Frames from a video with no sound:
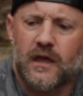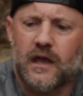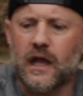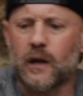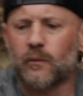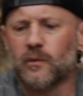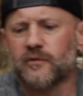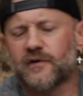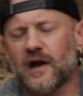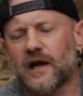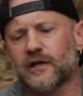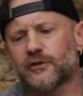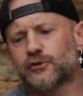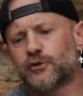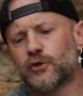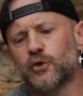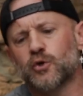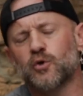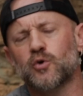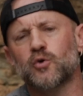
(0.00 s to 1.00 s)
and we've got
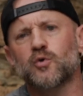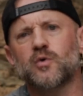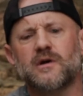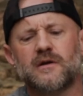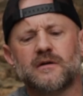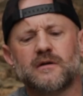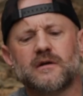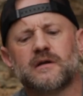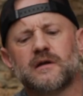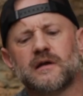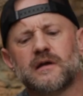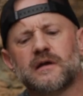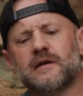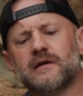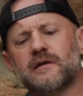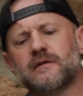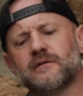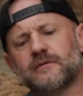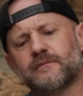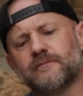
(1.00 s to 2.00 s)
two,
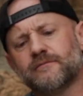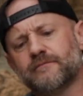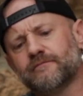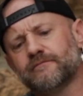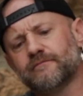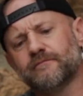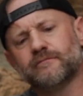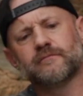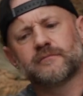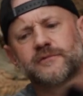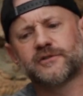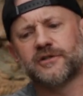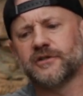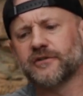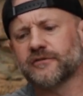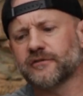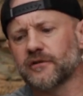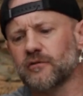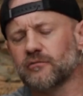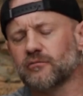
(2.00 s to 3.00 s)

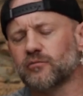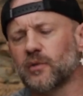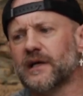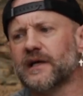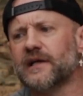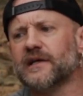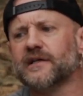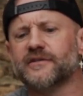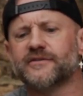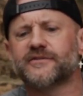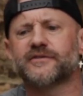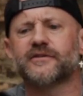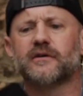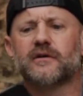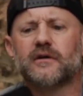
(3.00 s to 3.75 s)
geez Louise,